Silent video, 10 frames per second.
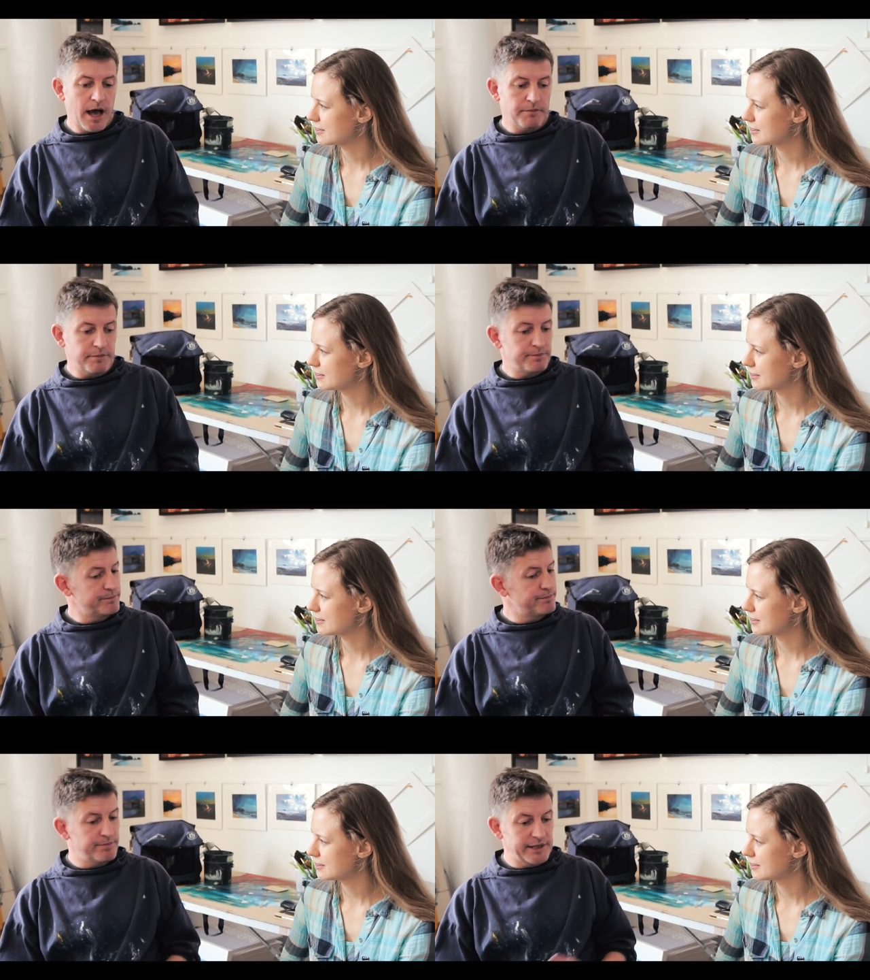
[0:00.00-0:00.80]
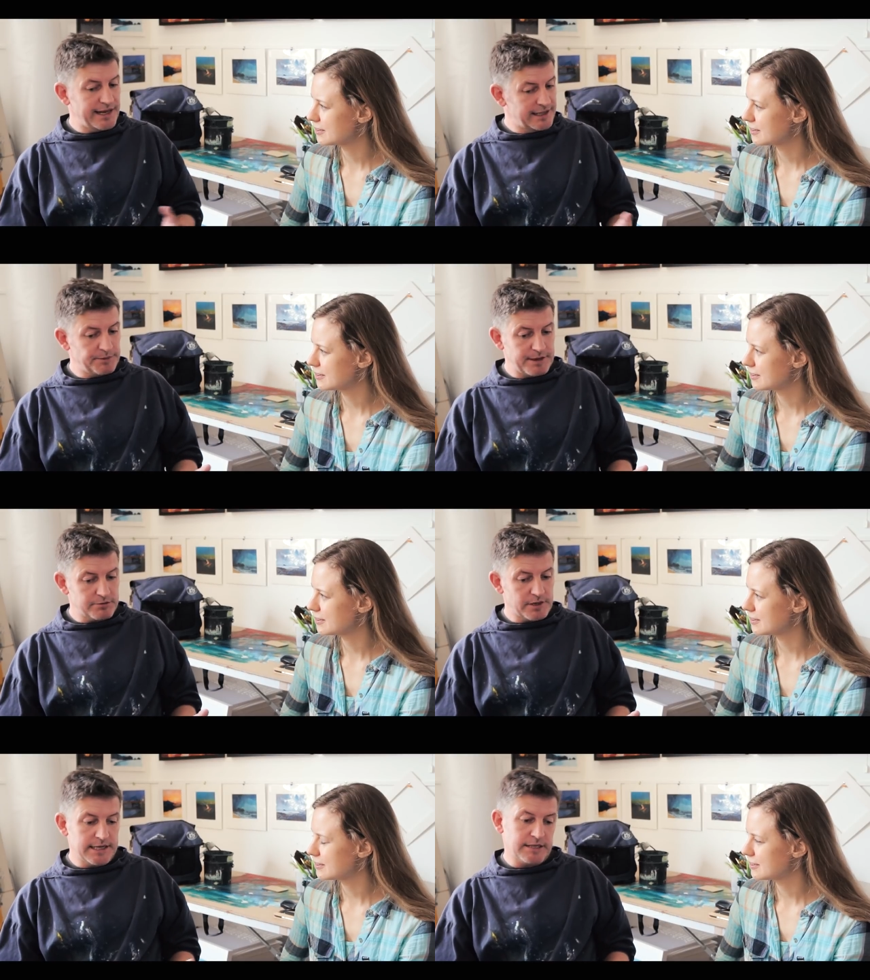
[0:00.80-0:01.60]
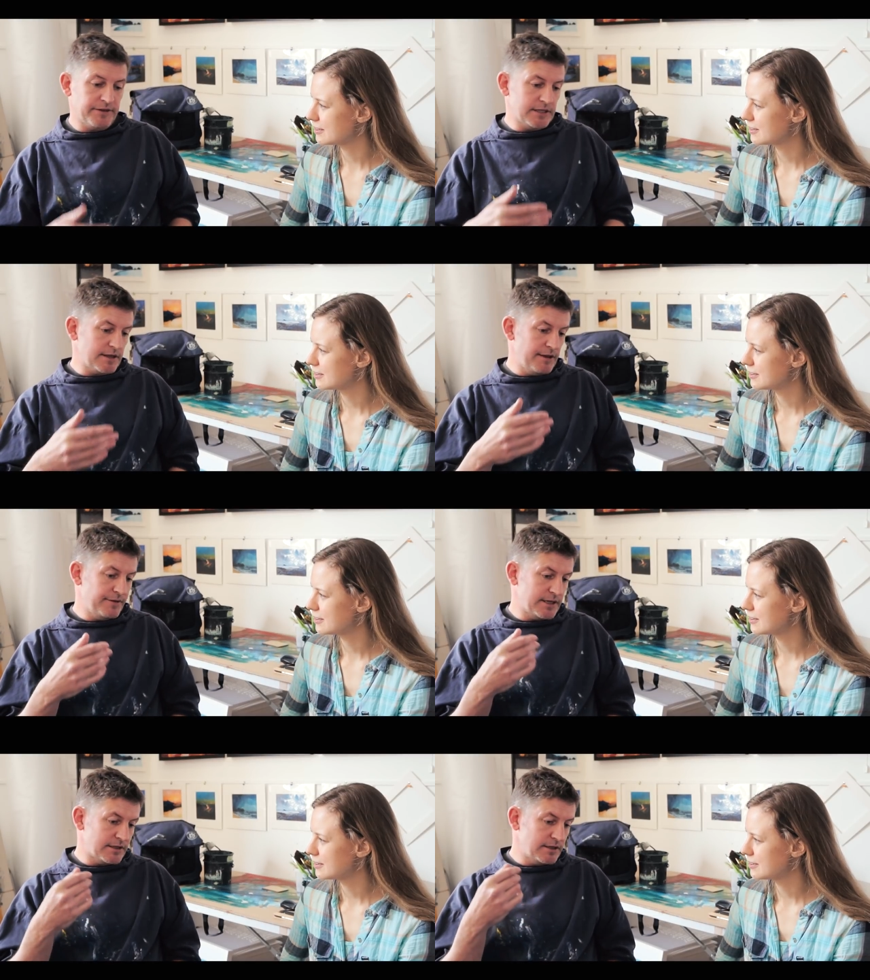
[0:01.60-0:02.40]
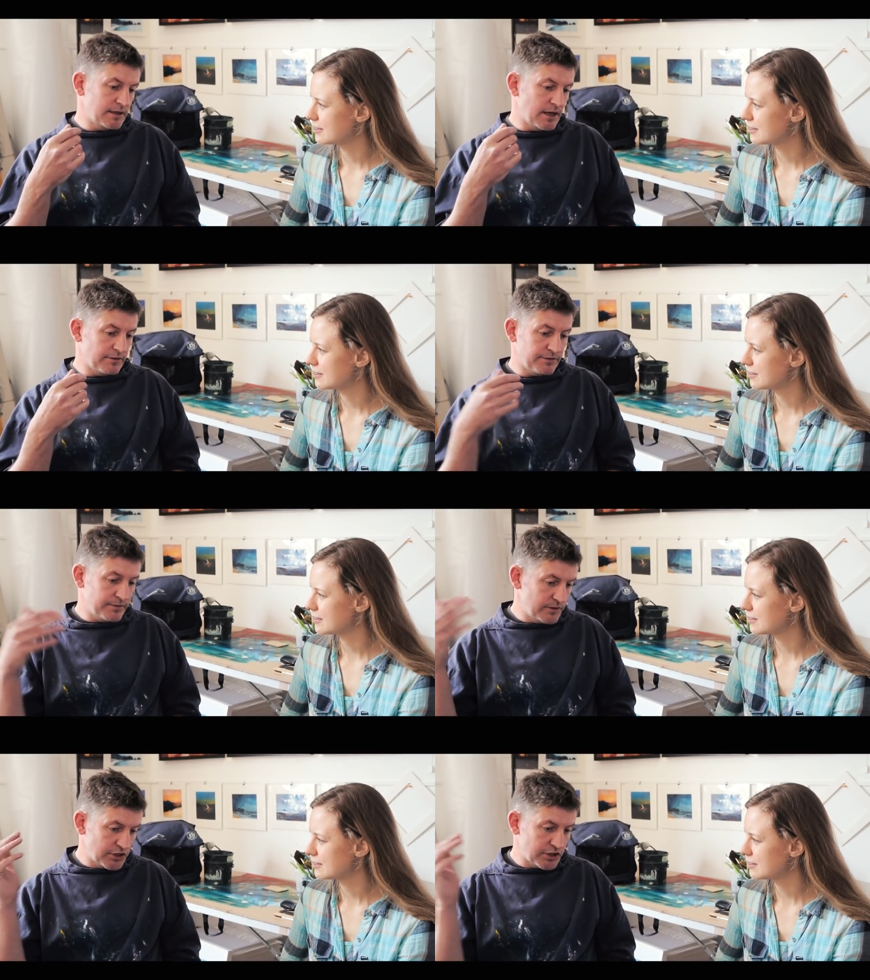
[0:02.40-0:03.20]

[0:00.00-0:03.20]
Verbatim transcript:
Speaker 1: Um, but then it depends what it is. If it's if it's you know